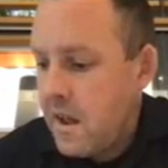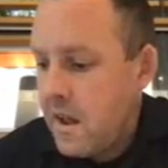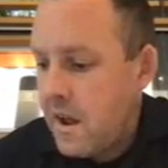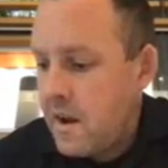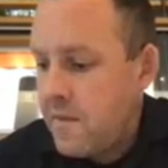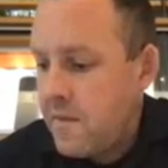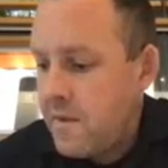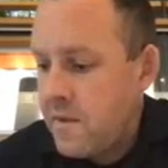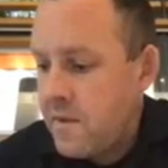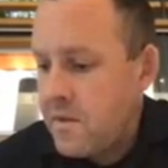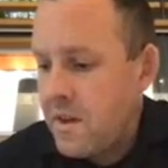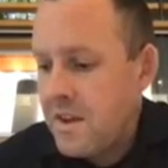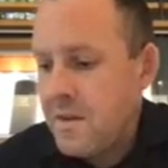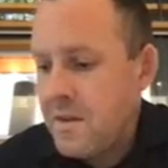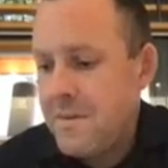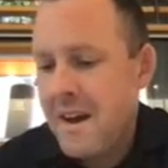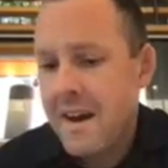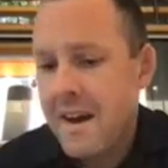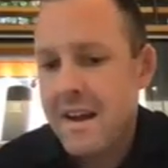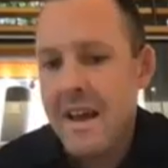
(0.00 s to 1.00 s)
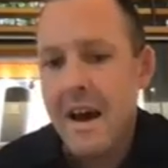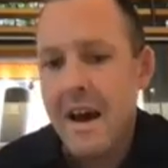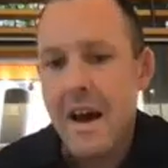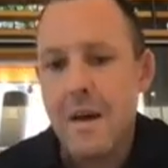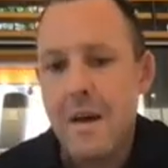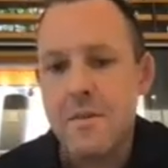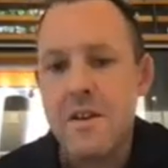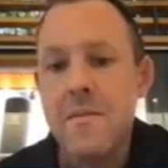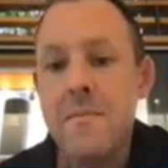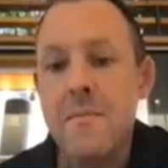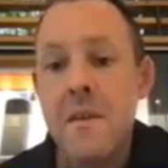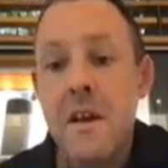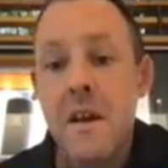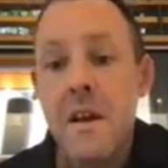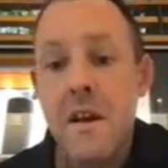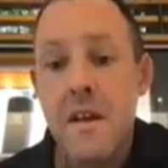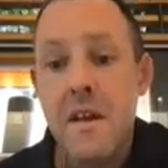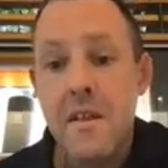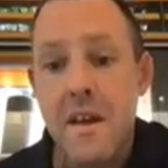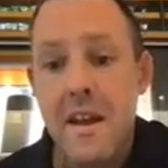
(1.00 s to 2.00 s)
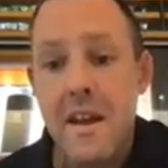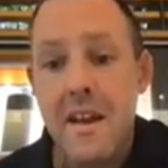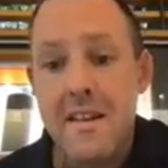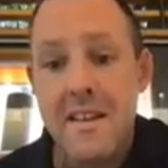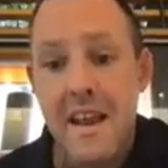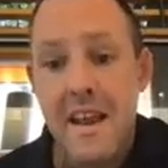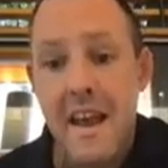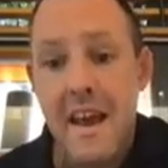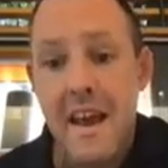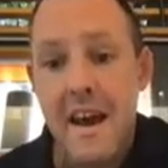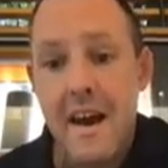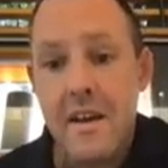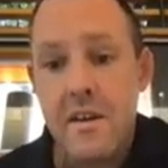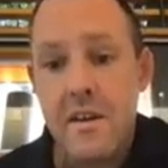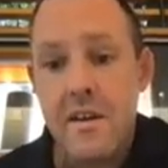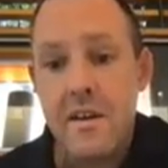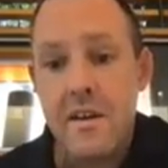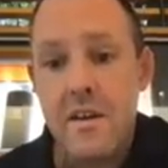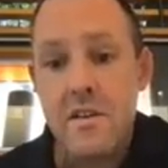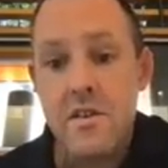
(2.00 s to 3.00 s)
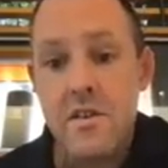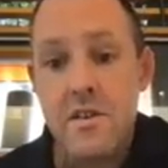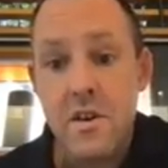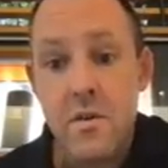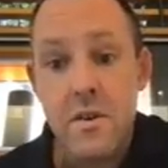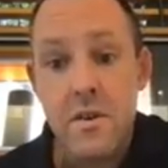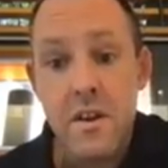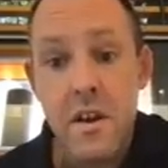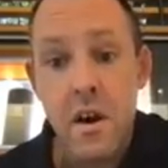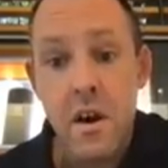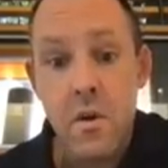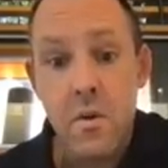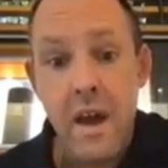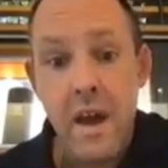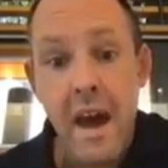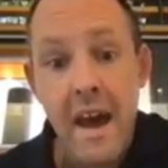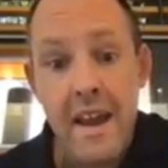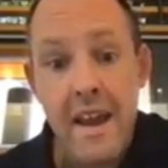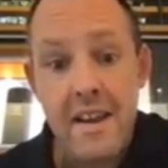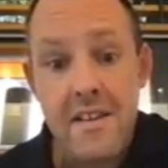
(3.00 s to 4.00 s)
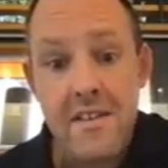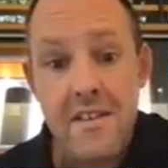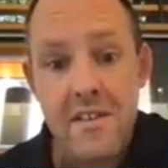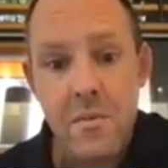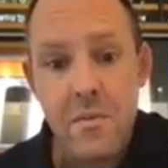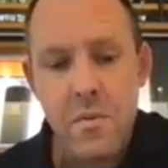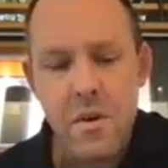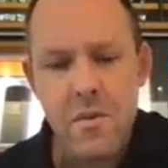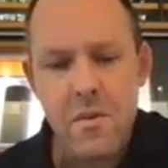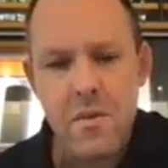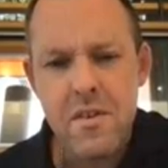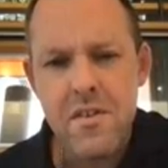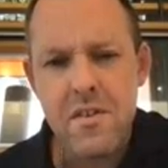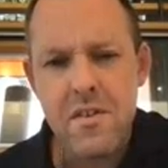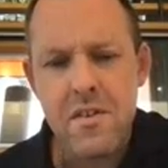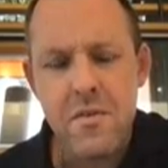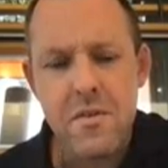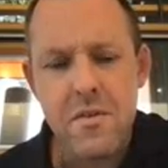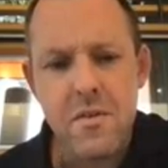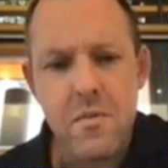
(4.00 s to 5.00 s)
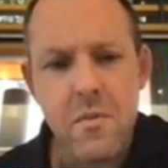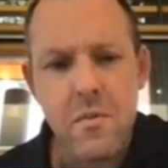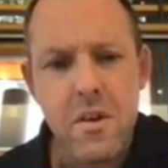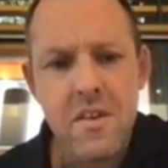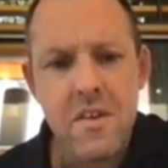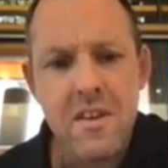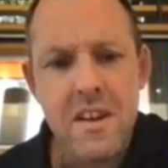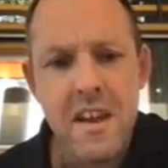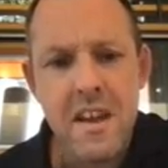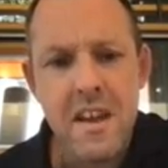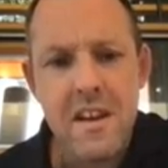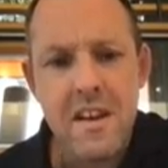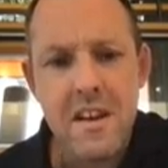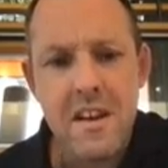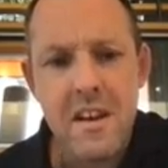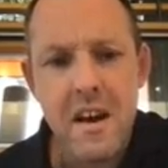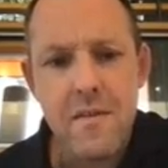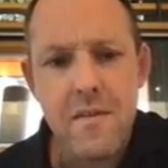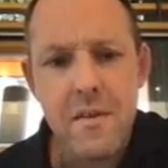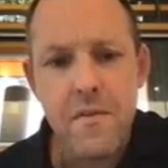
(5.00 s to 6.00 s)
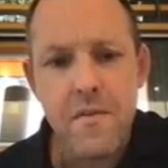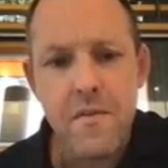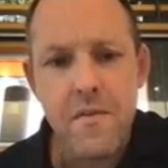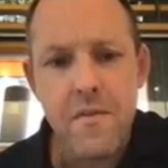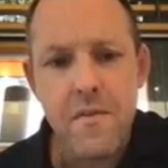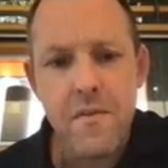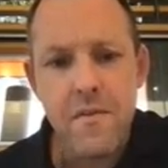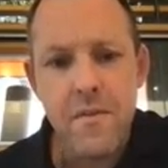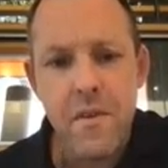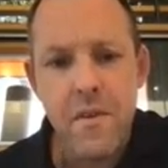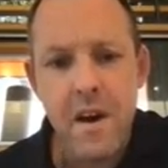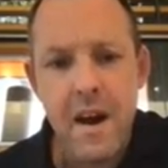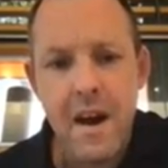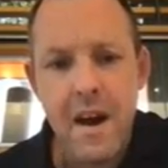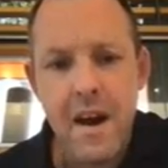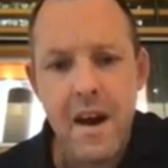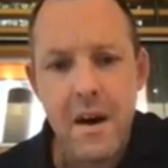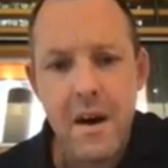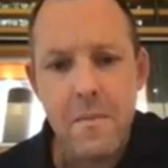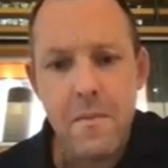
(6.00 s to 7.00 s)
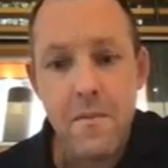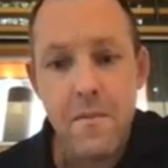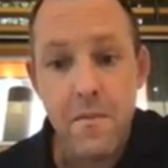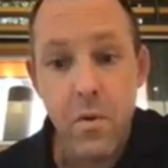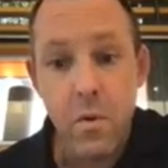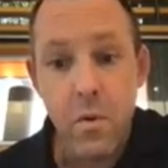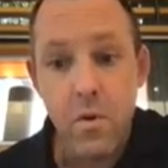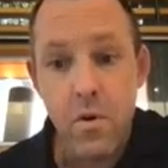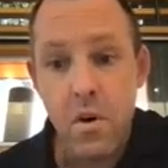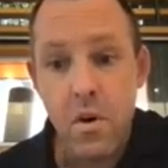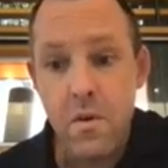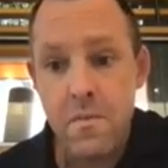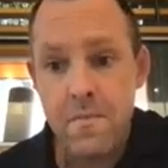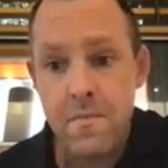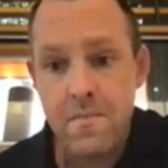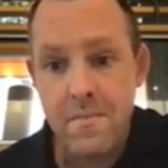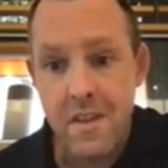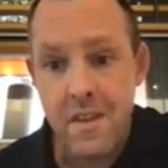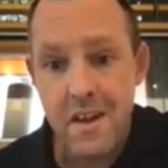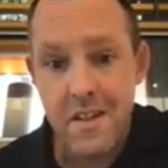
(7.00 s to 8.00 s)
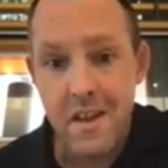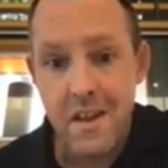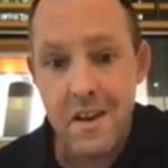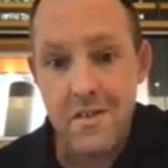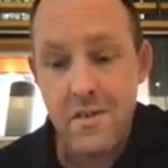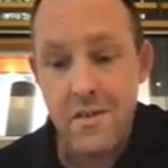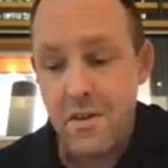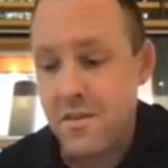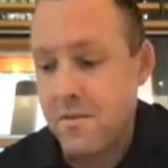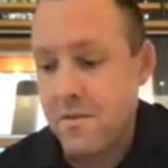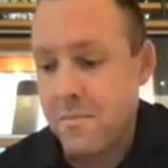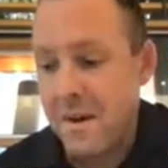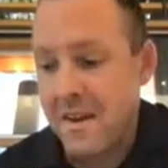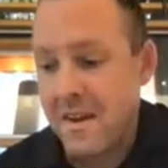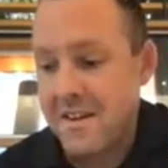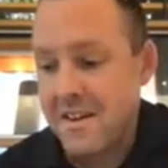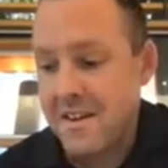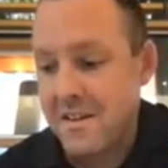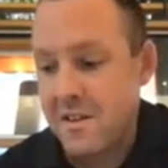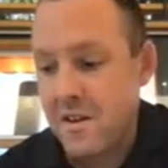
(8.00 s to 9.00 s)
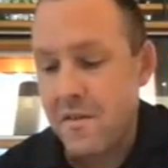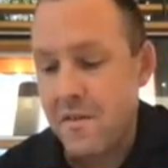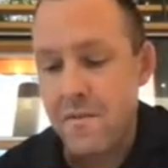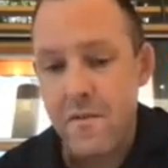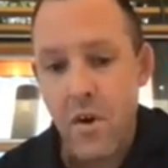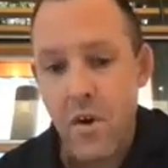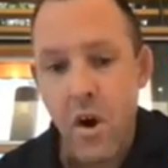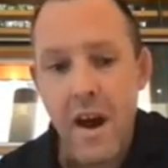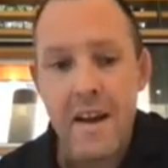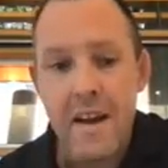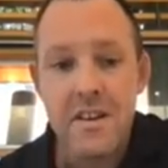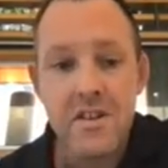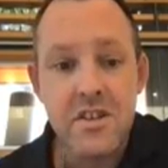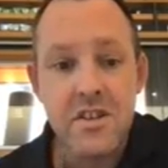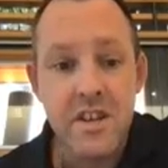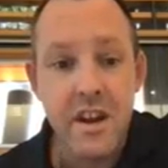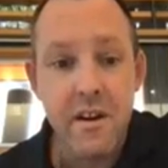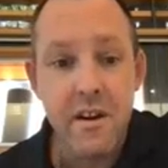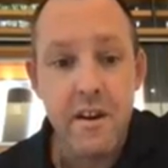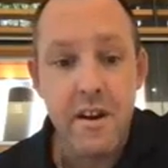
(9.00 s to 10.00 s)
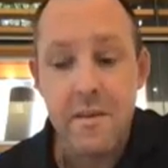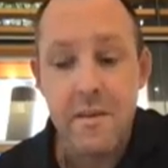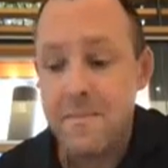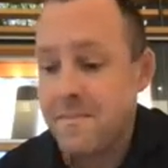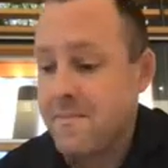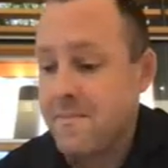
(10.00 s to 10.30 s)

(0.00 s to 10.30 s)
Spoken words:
And if you think about carbon, its outer shell can hold 8. So what it wants to do is it wants to get another 4 electrons, basically via sharing.